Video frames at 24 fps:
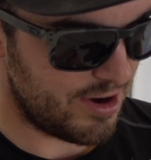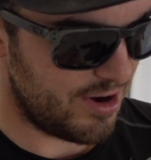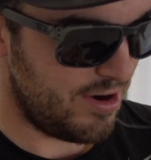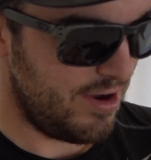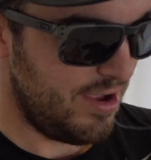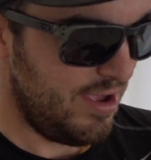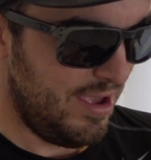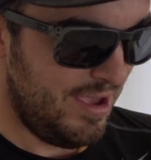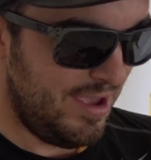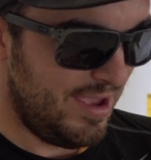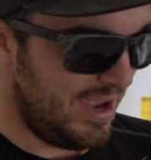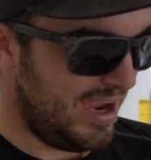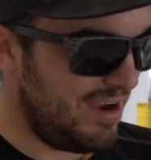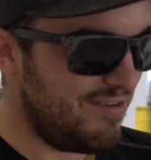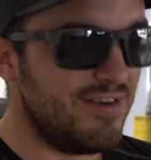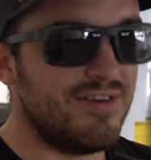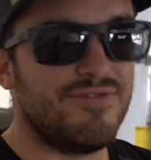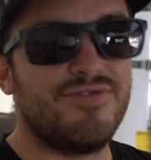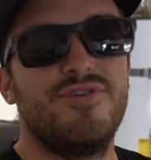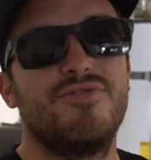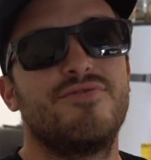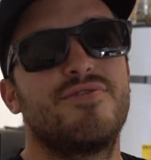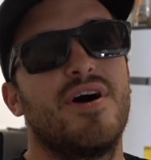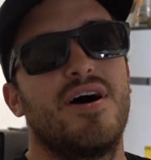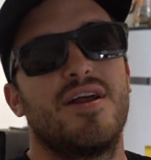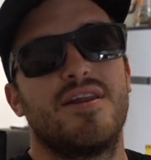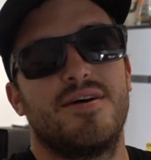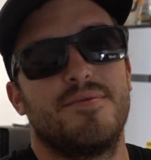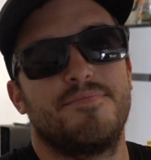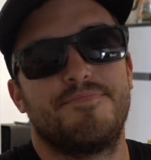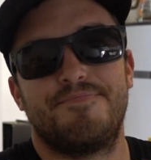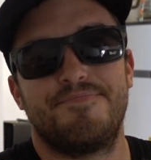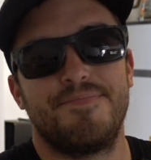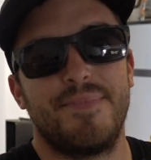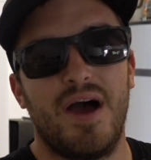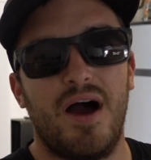or even if you've got
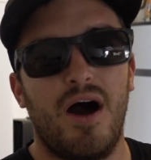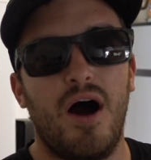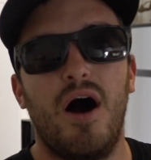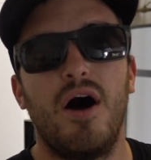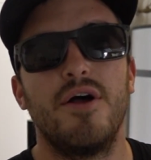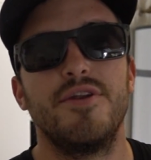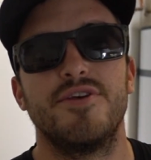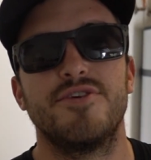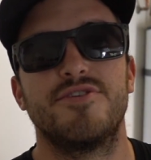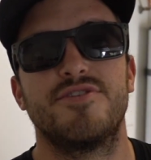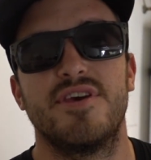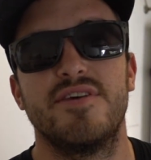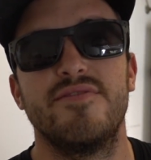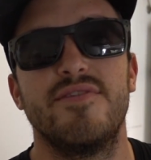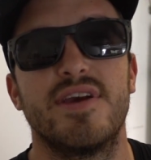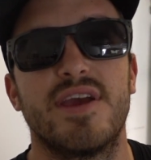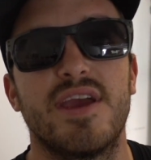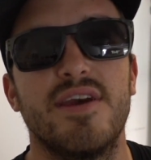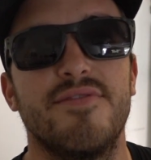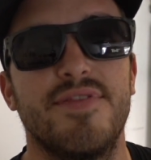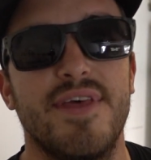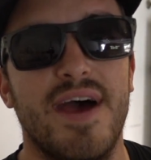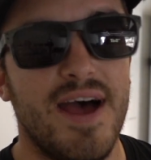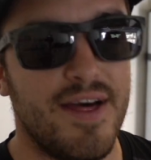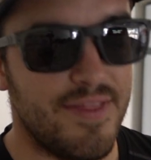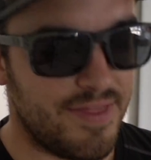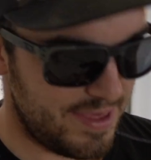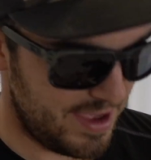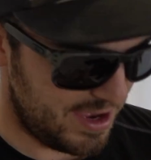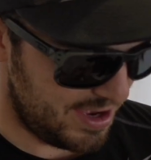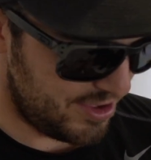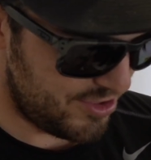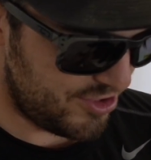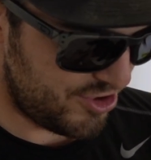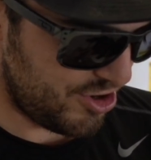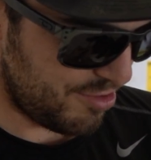a Honda Civic, if that
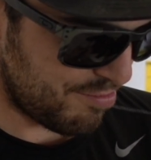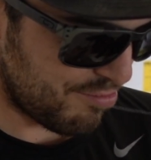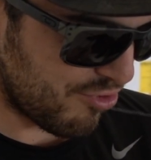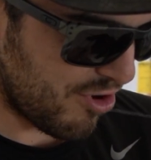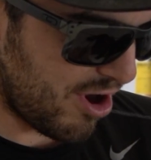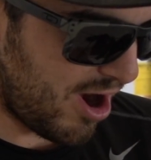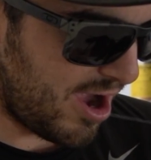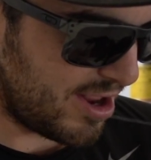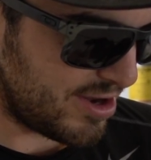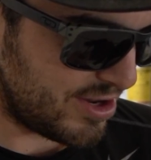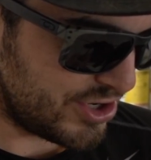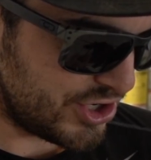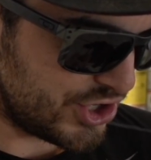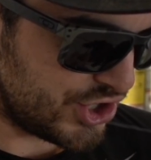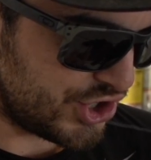thing is your pride and